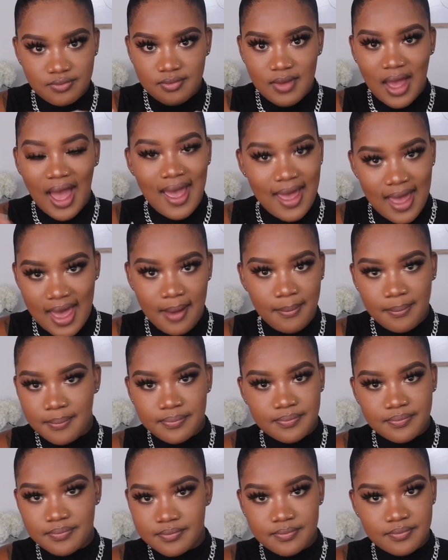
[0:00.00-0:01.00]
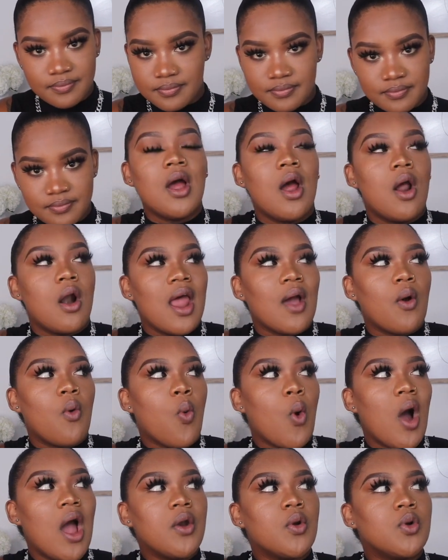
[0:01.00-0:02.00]
am. Like,
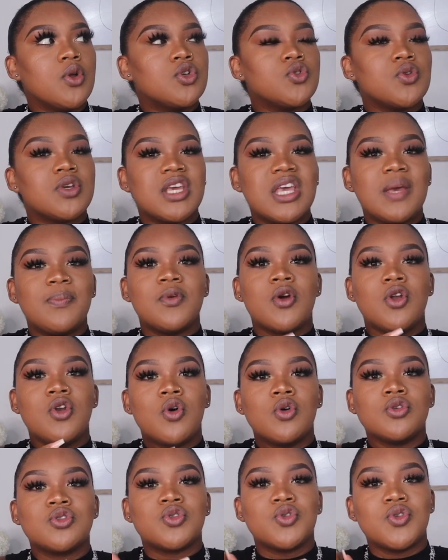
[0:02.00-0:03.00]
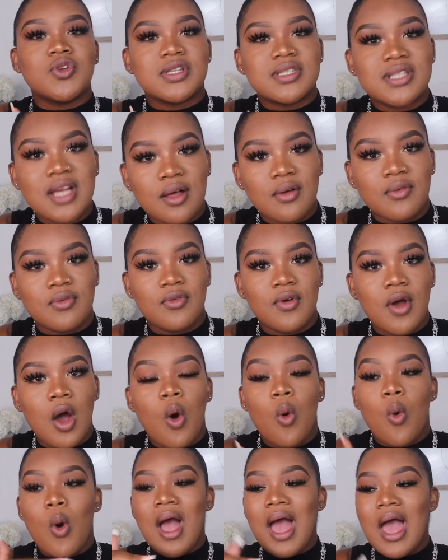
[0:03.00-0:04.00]
why don't you keep your nose to yourself?
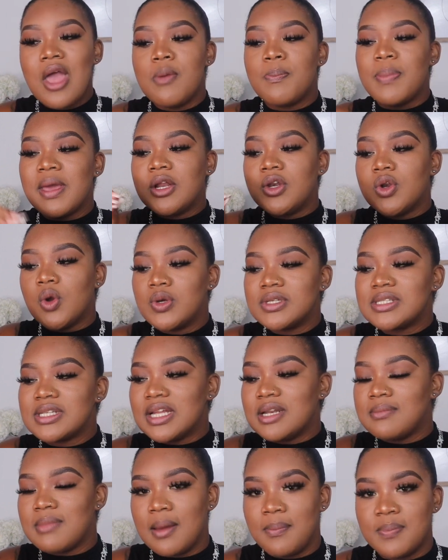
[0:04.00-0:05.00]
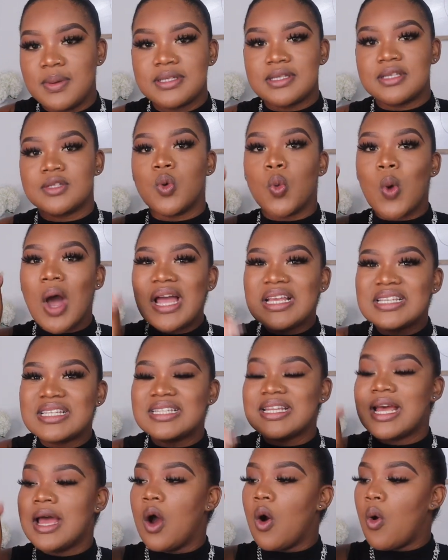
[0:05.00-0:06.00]
Why are you being nosy in my business? Why
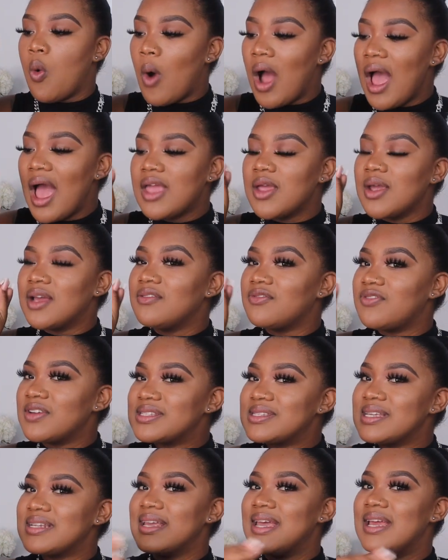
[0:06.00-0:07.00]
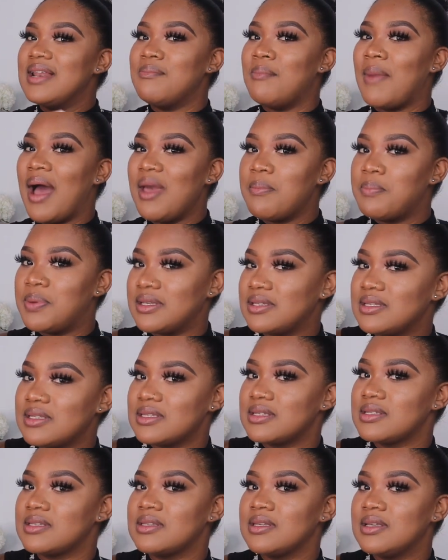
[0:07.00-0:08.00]
are you invested in my
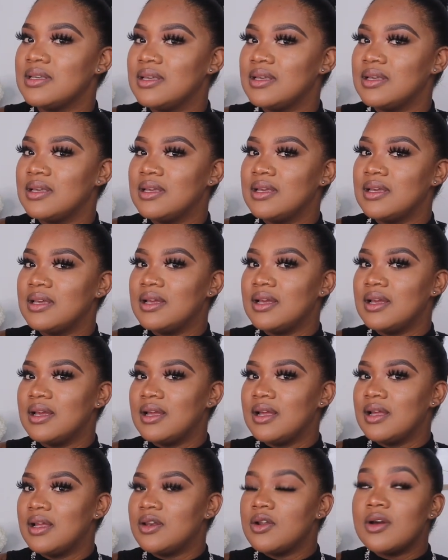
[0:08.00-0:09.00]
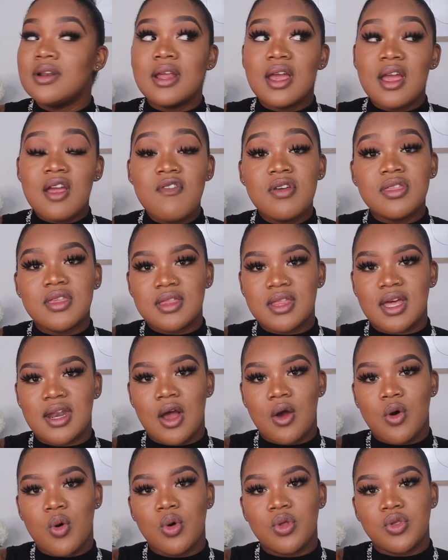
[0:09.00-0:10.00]
business? Not everything that
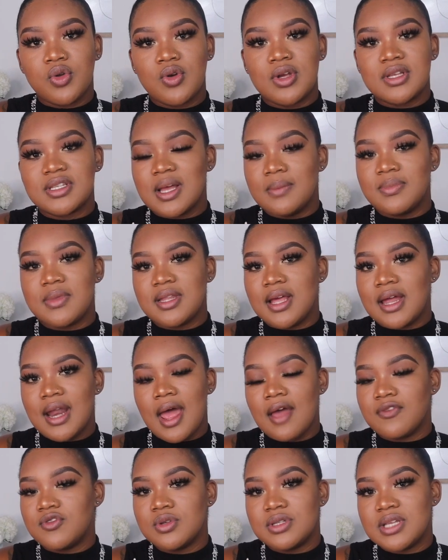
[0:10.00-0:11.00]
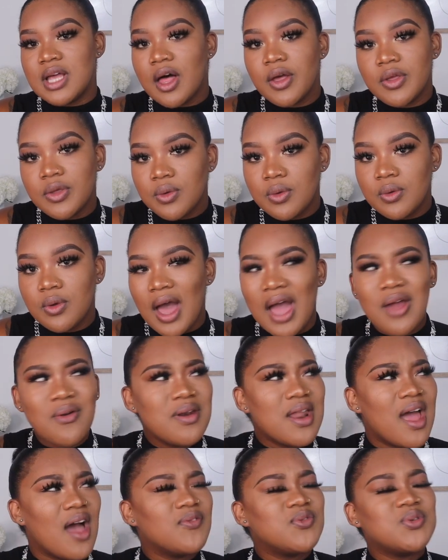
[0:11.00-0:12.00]
I go through is something that I have to tell you. I
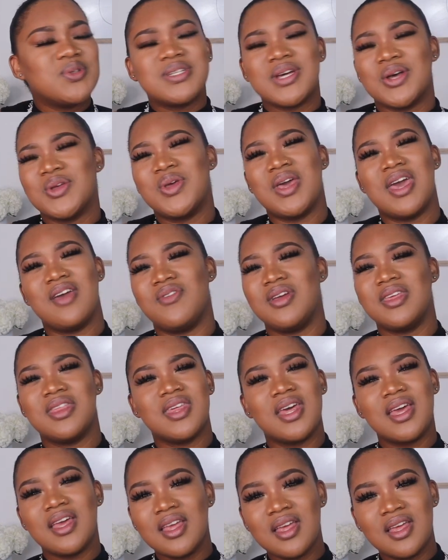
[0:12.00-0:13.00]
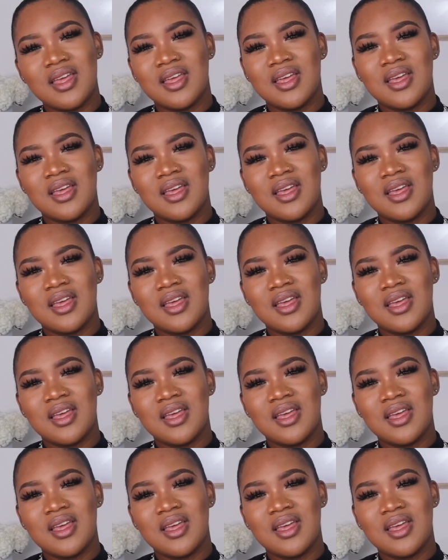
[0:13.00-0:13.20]
don't have to tell you everything.